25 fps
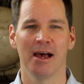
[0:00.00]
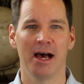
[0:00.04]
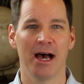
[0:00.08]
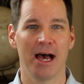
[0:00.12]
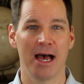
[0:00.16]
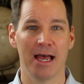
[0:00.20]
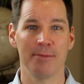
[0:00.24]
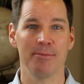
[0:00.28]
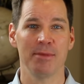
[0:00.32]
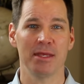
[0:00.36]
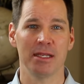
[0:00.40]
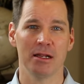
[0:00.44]

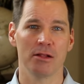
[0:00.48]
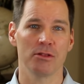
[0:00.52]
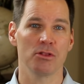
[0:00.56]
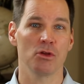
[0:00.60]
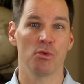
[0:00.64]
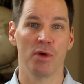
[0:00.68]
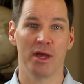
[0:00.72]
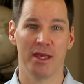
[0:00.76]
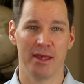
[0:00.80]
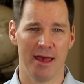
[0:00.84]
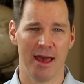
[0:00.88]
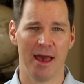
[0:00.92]
I mean it
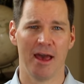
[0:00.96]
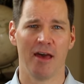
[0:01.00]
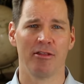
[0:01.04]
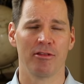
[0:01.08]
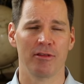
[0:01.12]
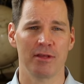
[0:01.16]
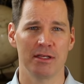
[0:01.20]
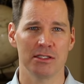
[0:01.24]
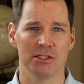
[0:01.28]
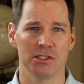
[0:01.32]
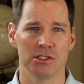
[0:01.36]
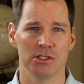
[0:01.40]
the way
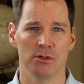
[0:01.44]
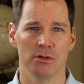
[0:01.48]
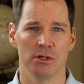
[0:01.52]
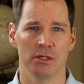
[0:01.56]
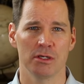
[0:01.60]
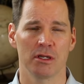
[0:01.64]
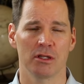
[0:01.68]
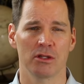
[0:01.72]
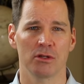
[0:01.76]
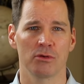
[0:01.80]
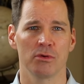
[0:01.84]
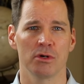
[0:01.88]
athletes do it.
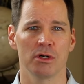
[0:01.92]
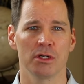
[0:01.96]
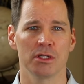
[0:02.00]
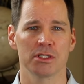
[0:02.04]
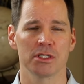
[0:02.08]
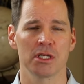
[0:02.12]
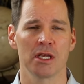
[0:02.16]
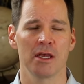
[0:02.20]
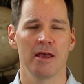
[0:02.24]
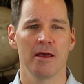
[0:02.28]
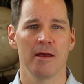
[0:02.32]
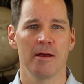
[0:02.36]
In other
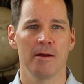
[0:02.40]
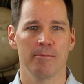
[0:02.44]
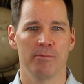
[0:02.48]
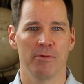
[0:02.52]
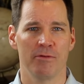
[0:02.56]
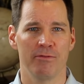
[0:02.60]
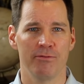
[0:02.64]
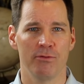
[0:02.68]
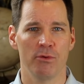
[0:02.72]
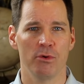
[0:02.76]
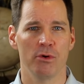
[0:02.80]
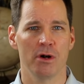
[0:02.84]
words,
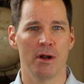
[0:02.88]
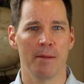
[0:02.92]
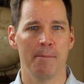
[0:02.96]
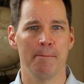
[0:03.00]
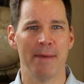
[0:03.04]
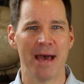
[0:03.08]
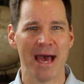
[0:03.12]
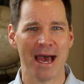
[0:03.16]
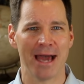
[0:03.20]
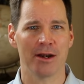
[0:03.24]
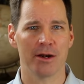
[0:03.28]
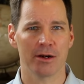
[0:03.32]
before a
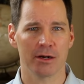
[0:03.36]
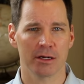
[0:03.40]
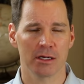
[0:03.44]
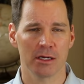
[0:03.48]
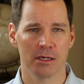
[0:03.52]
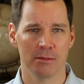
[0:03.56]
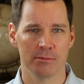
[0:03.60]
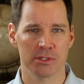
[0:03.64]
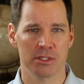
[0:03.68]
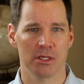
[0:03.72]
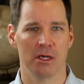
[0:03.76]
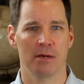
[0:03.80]
batter
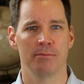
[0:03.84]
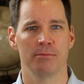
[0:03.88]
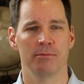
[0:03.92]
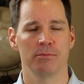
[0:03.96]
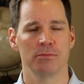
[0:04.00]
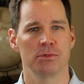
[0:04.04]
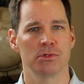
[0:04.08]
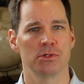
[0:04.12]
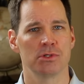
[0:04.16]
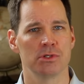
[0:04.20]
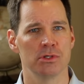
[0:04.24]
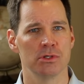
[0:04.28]
comes up
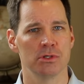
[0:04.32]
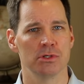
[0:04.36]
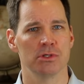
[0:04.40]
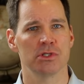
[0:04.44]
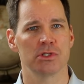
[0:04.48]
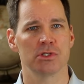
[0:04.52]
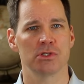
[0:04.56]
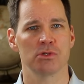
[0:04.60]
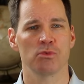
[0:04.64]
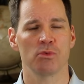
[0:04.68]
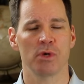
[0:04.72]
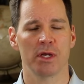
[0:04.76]
to
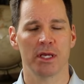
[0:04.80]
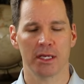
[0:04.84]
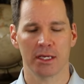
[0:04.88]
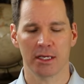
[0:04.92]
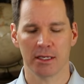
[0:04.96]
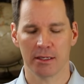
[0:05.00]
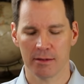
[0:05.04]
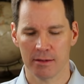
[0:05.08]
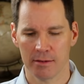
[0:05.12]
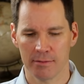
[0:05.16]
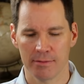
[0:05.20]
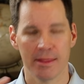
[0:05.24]

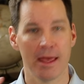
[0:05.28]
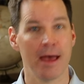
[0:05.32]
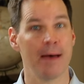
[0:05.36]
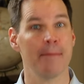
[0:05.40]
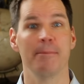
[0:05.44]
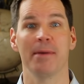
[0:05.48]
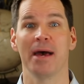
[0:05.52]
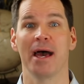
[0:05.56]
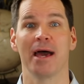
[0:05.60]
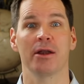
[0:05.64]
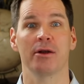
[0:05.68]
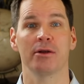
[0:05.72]
swing,
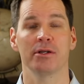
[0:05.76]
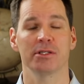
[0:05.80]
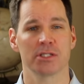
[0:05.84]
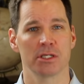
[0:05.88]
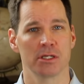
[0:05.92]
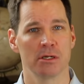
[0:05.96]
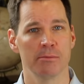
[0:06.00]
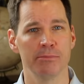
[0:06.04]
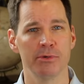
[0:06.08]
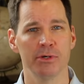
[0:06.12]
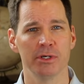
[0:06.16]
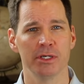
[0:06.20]
that batter is
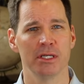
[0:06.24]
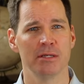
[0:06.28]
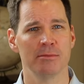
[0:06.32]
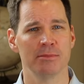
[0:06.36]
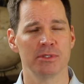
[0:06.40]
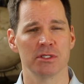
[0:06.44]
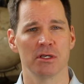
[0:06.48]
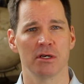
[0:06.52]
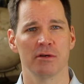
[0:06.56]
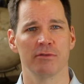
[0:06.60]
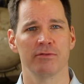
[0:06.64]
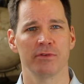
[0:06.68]
going to put
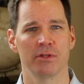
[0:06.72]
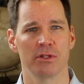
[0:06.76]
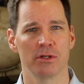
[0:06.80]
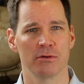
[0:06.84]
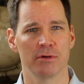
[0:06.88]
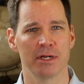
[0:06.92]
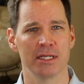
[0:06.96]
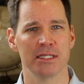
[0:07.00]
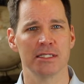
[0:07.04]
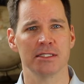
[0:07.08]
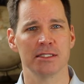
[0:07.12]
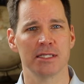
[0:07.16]
himself in the
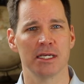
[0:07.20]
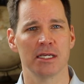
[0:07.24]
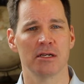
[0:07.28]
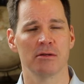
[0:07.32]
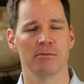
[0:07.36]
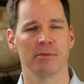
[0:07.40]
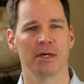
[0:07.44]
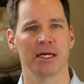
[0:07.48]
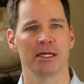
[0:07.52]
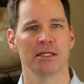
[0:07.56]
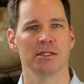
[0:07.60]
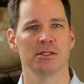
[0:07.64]
right state
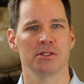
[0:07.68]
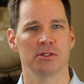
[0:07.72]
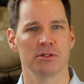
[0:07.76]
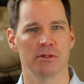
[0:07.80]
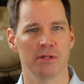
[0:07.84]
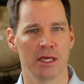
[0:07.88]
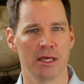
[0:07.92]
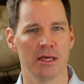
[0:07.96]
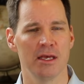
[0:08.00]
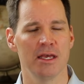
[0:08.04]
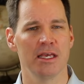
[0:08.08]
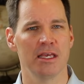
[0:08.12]
of mind so
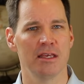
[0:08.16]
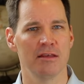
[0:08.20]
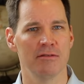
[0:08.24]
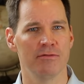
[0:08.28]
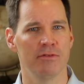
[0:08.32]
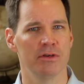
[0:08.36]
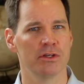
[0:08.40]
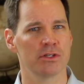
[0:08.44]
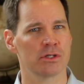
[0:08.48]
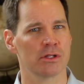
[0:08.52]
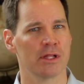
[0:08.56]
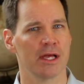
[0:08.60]
that he
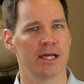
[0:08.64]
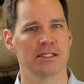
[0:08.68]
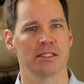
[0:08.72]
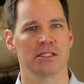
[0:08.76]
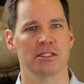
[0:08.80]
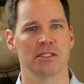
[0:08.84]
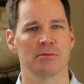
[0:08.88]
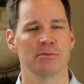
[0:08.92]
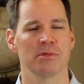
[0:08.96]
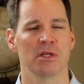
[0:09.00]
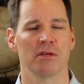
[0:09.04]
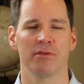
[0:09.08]

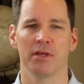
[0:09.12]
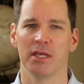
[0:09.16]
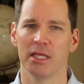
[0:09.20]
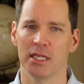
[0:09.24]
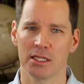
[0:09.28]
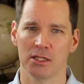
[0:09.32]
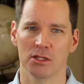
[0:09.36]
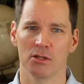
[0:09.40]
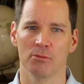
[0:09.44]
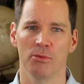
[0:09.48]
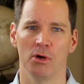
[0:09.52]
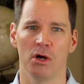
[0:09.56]
visualizes himself
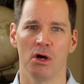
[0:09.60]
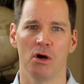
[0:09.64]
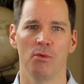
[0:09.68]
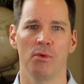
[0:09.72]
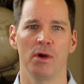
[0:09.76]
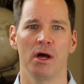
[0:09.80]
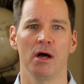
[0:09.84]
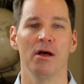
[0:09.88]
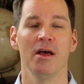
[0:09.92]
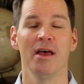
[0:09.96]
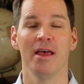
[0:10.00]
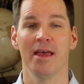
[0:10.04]
hitting the ball
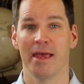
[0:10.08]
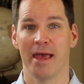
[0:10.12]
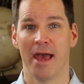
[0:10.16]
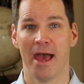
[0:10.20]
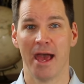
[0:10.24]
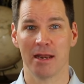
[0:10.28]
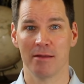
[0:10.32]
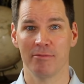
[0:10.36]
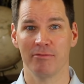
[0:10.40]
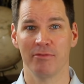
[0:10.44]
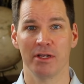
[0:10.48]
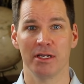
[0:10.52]
well.
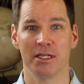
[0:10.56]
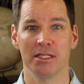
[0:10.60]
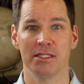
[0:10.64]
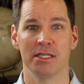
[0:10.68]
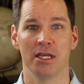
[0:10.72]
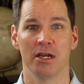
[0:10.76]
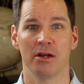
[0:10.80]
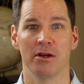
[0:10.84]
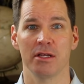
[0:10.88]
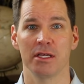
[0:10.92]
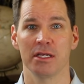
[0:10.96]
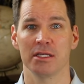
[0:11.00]
Adam
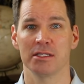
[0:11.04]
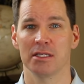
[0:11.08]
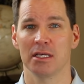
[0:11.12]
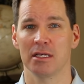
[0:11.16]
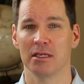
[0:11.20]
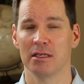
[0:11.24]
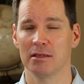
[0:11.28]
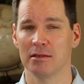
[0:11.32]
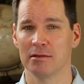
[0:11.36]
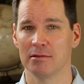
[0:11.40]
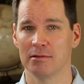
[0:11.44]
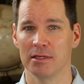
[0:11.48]
Vinatieri is
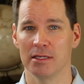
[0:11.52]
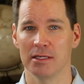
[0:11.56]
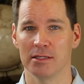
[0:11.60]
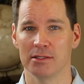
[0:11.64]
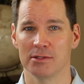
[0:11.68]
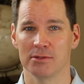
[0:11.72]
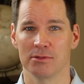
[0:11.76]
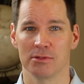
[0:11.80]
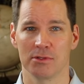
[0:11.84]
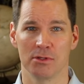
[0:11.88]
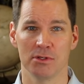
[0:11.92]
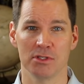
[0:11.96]
a,
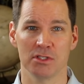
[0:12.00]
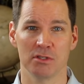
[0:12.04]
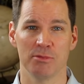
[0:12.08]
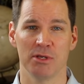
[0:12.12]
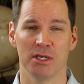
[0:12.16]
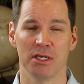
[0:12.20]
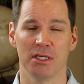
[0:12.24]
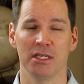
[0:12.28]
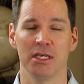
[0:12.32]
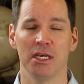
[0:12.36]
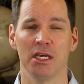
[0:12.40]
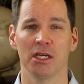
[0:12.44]
is used to
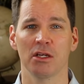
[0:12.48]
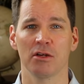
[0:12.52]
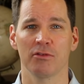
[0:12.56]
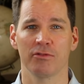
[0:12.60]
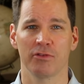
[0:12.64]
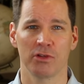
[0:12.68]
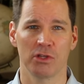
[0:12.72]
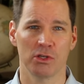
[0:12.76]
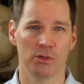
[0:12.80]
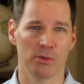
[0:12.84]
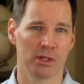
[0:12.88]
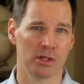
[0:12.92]
be a kicker
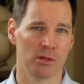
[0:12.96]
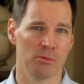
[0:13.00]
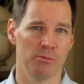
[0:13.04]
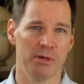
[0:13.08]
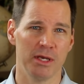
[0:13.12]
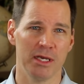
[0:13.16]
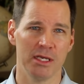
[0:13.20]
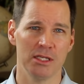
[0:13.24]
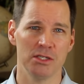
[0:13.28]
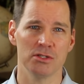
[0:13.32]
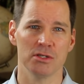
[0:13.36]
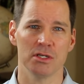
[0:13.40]
for the New England
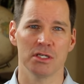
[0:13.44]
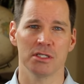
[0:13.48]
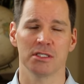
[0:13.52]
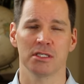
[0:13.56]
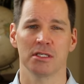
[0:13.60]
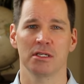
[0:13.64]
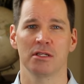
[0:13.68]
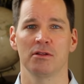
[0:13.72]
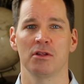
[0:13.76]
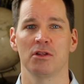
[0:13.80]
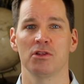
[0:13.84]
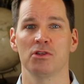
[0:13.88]
Patriots,
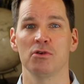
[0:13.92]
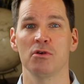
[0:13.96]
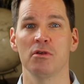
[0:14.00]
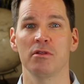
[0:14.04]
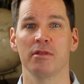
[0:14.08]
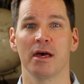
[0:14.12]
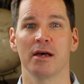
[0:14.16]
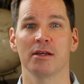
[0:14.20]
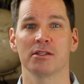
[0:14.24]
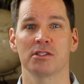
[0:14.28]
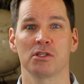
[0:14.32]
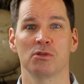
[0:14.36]
and in the
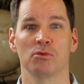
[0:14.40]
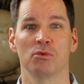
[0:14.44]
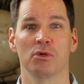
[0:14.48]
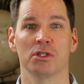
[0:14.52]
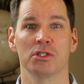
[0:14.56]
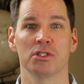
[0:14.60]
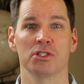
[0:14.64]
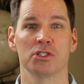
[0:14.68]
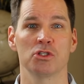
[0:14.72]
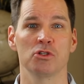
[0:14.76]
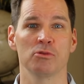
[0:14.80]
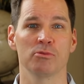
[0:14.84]

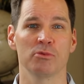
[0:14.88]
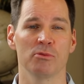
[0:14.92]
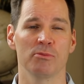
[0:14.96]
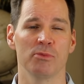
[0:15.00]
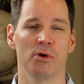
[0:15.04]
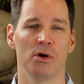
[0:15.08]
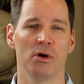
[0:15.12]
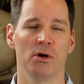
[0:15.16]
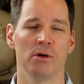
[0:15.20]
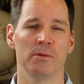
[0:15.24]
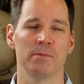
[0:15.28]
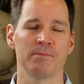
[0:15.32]
2001 Super
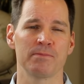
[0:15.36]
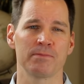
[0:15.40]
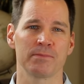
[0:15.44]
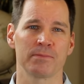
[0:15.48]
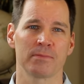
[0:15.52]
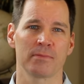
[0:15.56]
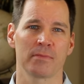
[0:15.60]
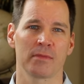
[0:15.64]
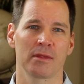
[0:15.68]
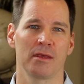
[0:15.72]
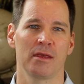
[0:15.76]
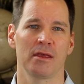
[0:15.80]
Bowl
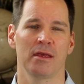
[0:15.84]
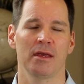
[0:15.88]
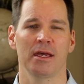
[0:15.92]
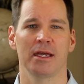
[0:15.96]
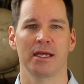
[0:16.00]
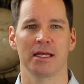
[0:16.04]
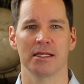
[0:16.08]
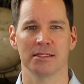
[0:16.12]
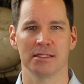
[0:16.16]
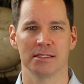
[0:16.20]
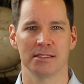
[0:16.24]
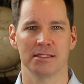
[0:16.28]

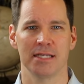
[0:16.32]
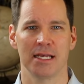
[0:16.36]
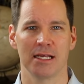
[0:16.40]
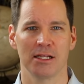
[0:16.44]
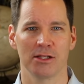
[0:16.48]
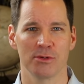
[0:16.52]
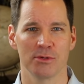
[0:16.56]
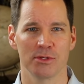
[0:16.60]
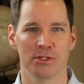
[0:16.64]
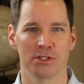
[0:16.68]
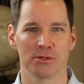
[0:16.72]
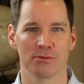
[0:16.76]
against the
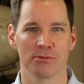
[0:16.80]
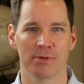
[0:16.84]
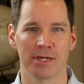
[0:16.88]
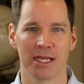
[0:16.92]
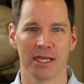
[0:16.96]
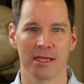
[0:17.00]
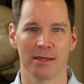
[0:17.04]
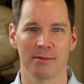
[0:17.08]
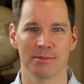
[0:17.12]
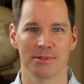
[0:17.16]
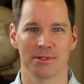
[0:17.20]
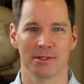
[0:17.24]
St. Louis
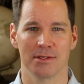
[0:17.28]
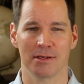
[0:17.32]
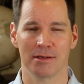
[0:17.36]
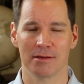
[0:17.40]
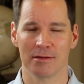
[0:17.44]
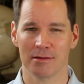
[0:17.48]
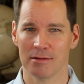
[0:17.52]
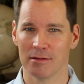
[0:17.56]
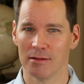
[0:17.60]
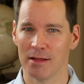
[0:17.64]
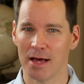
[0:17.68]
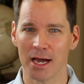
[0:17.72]
Rams, the
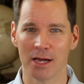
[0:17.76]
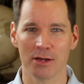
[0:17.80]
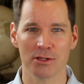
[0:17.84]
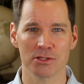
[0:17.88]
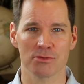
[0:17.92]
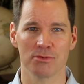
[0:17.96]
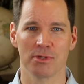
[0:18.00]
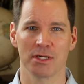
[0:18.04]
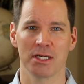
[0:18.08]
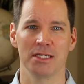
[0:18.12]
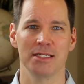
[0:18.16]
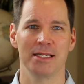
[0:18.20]
clock
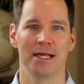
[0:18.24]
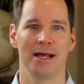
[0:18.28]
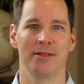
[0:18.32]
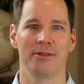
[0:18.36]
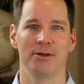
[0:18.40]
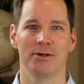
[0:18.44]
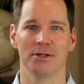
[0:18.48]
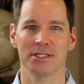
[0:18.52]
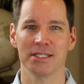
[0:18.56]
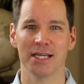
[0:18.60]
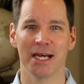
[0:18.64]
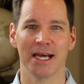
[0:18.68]
was running down.
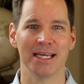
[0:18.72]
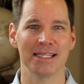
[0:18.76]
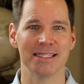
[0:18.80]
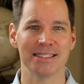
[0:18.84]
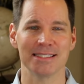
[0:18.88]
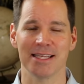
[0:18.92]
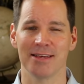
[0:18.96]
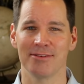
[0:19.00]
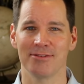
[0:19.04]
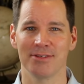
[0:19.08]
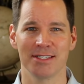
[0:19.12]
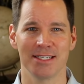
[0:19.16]
They were tied
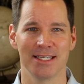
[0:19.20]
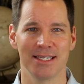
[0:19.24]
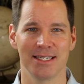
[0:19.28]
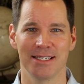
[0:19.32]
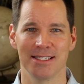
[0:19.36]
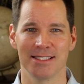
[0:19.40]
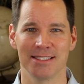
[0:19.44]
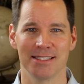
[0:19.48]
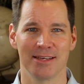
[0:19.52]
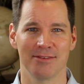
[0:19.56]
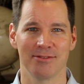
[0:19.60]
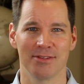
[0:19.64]
17
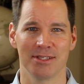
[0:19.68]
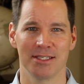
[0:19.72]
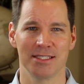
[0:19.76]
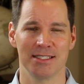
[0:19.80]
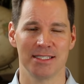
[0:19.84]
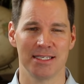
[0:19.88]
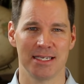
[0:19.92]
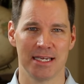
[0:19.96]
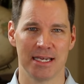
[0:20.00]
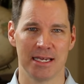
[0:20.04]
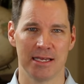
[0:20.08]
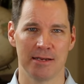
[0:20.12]
to
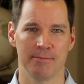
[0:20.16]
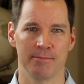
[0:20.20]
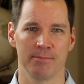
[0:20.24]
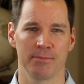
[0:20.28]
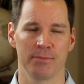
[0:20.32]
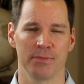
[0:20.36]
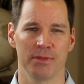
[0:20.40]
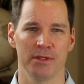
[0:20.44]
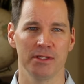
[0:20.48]
17.